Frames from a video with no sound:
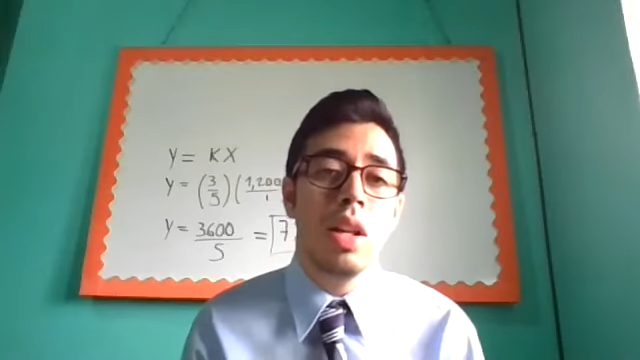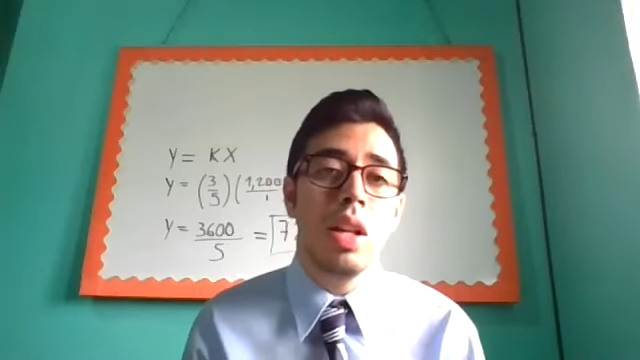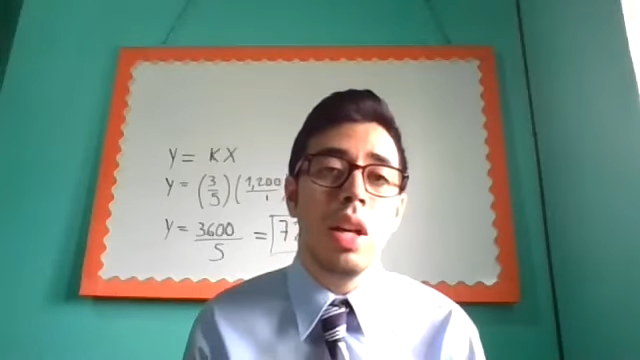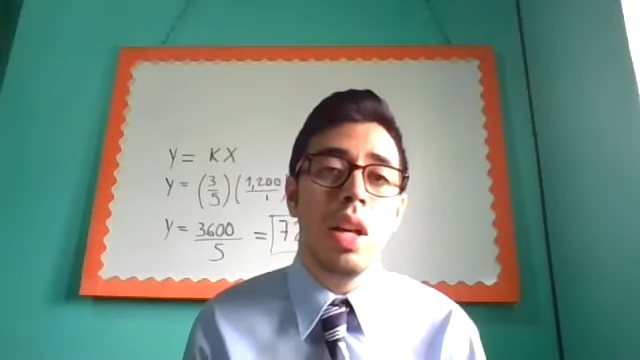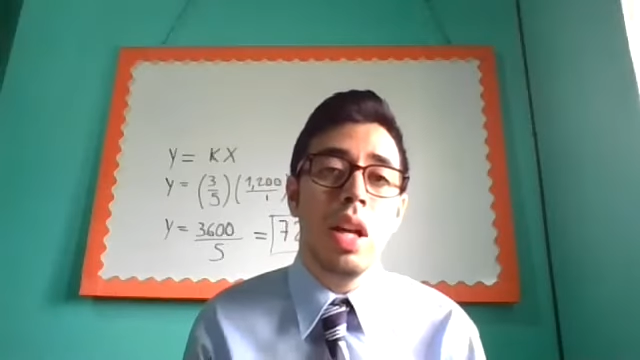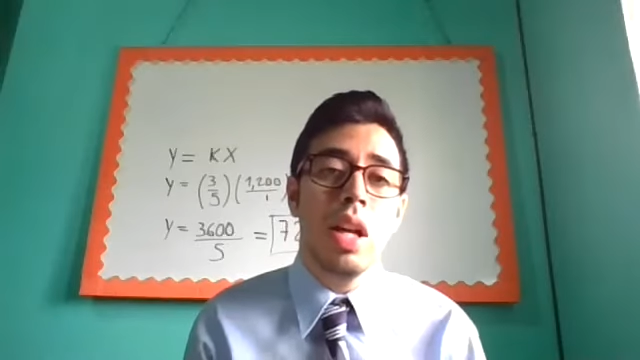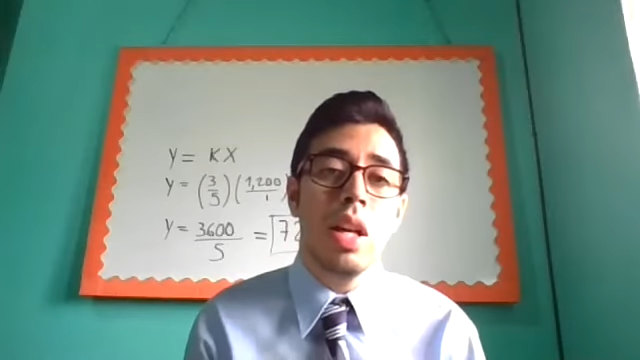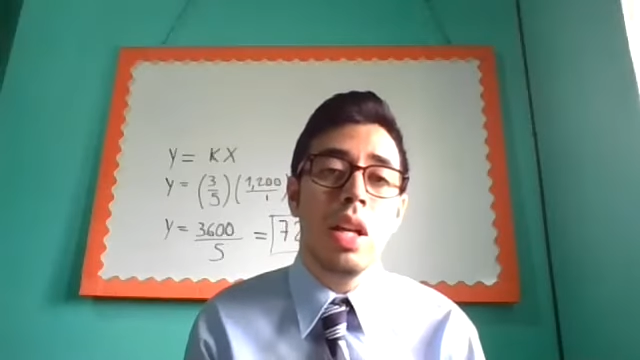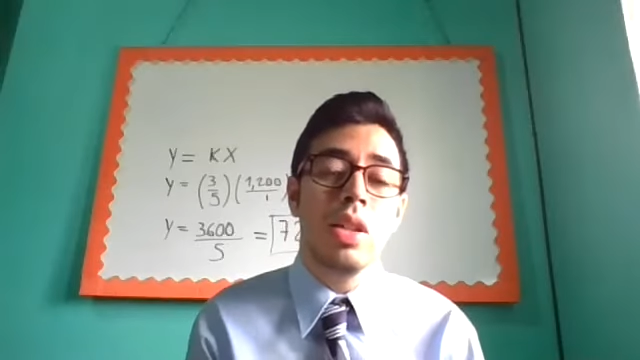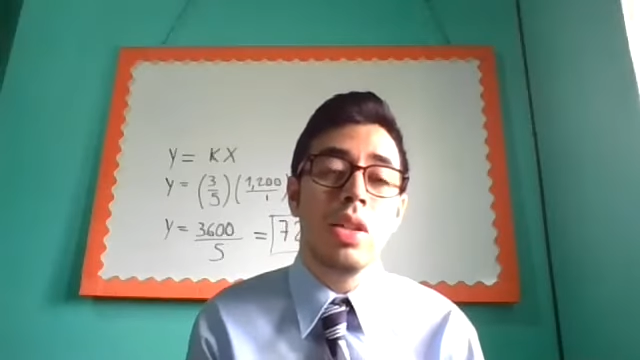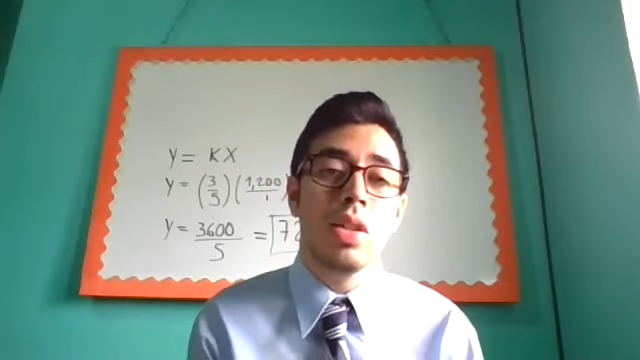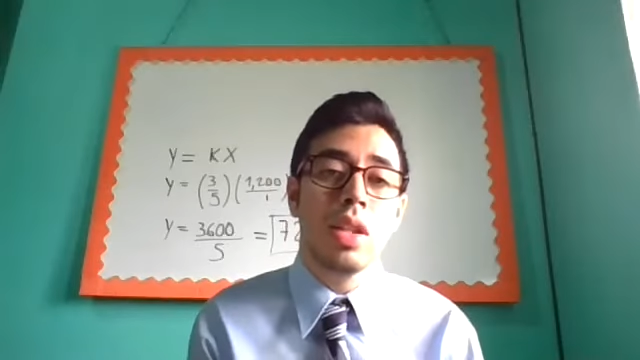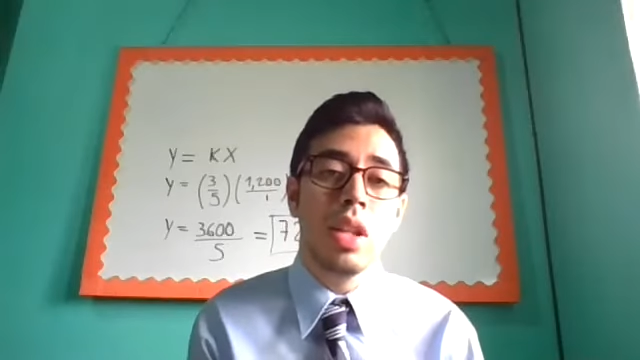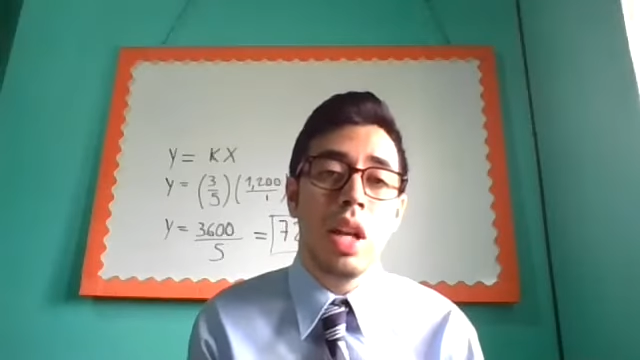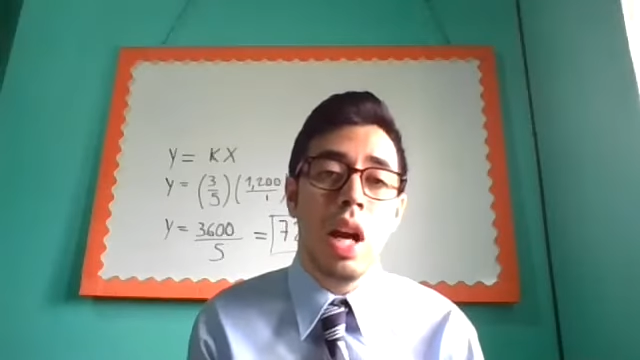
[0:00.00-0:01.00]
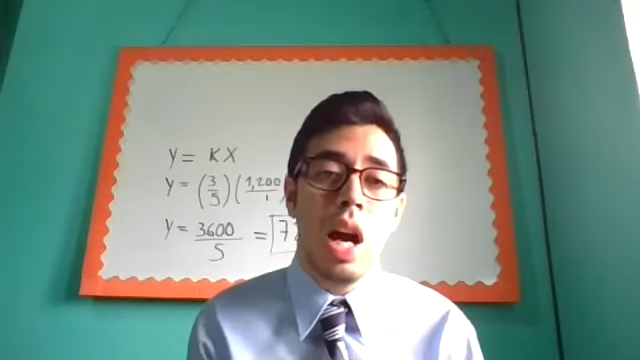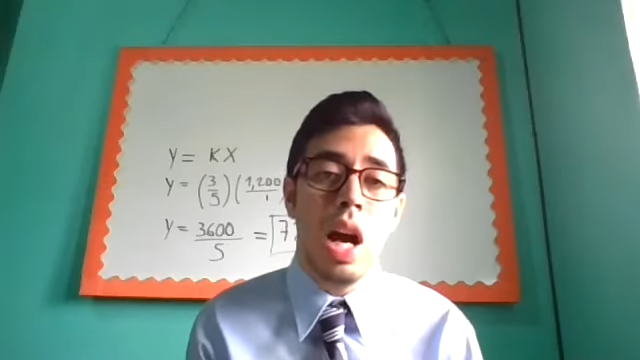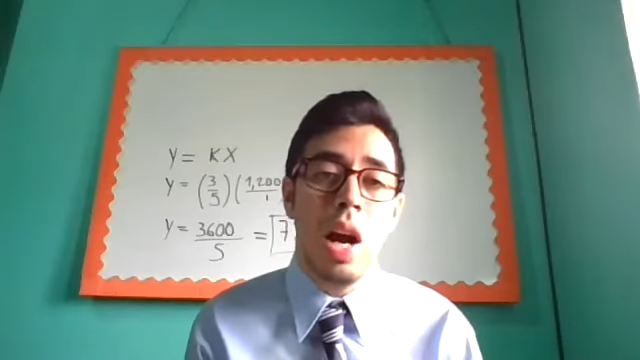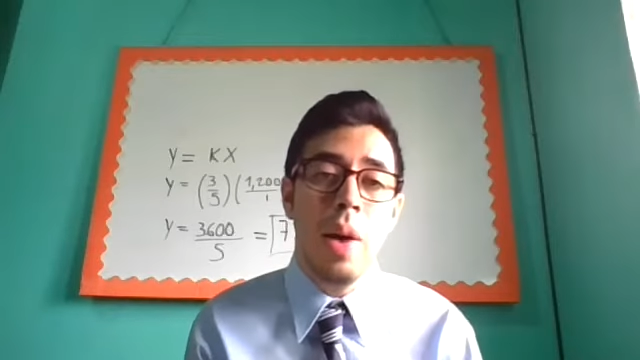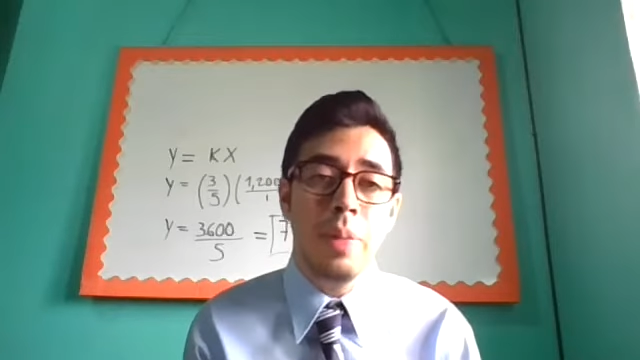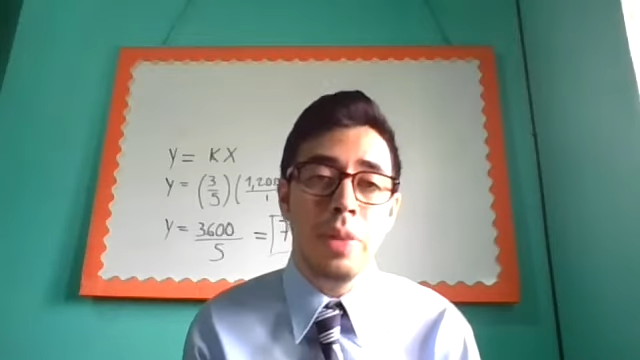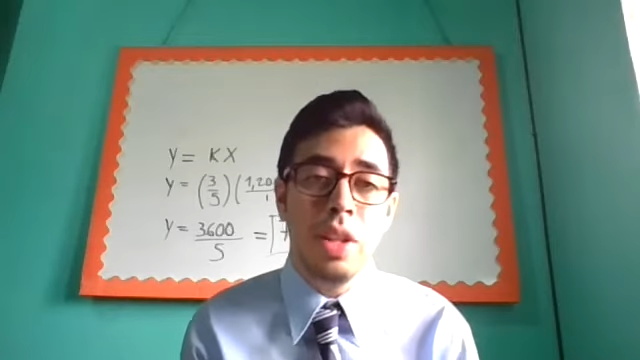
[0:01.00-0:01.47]
it doesn't
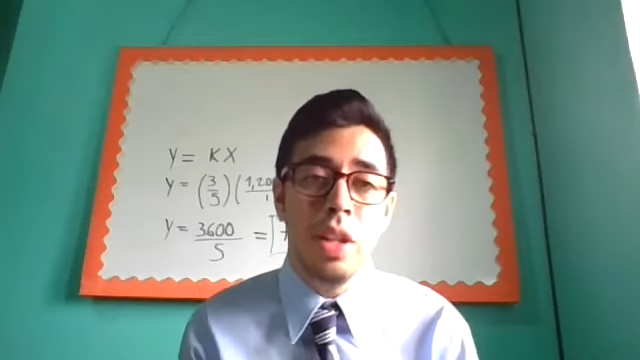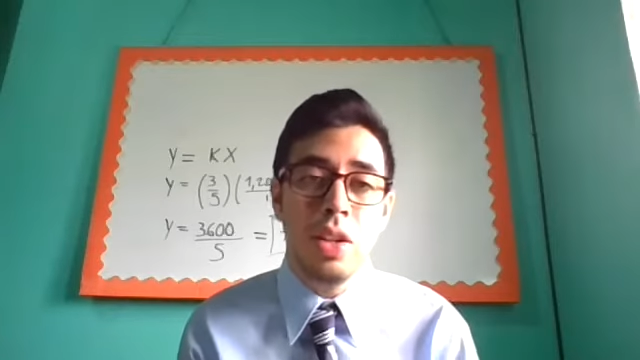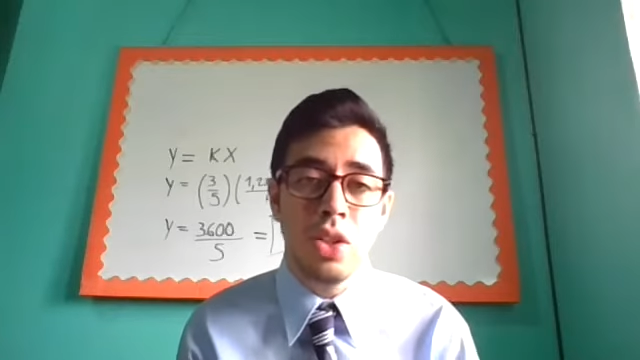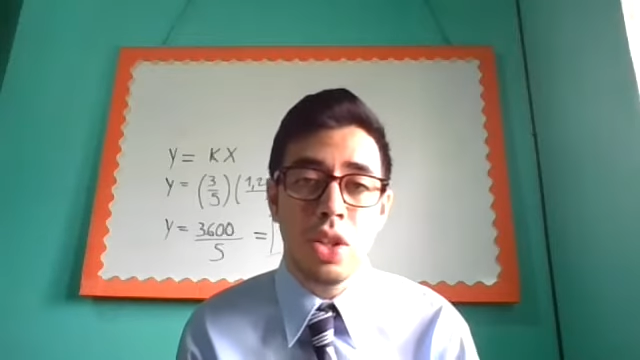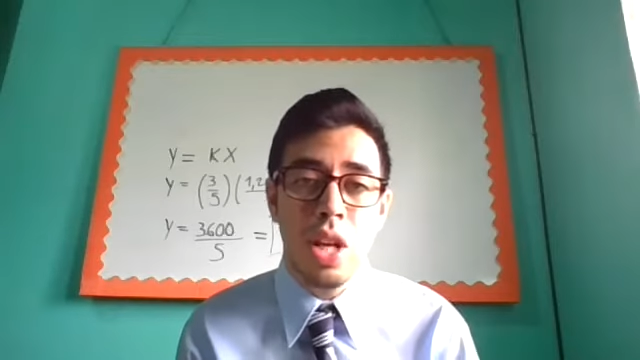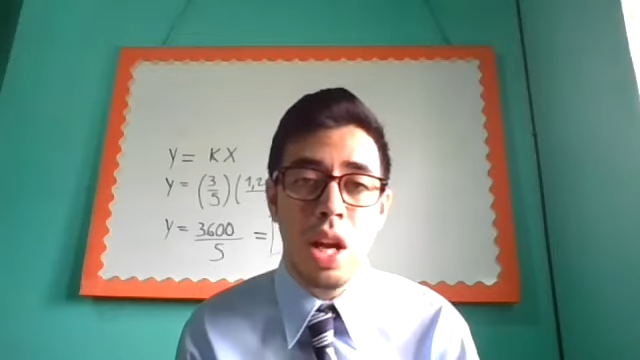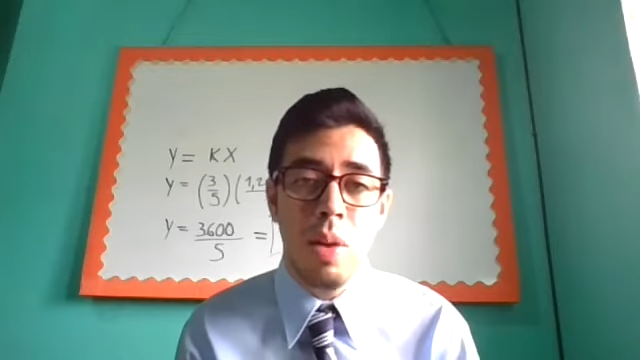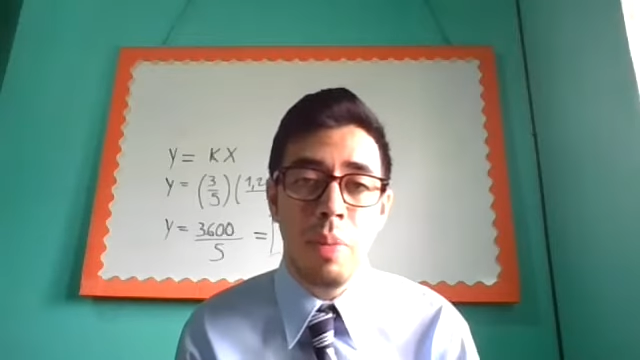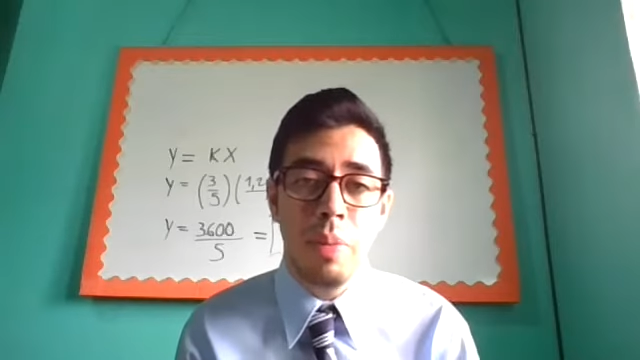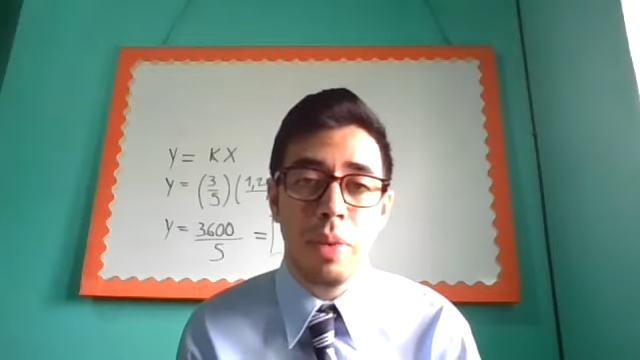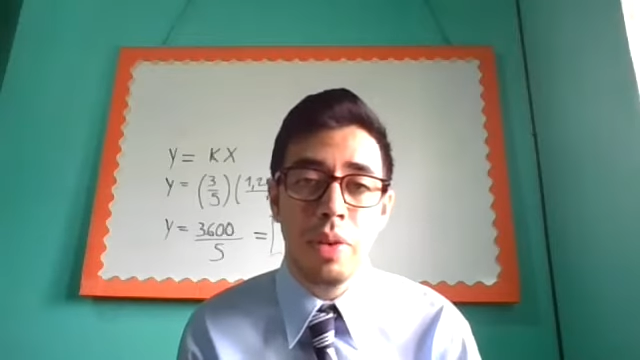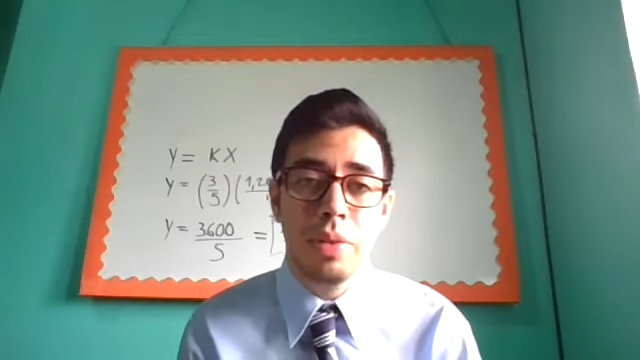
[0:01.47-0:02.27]
have the shape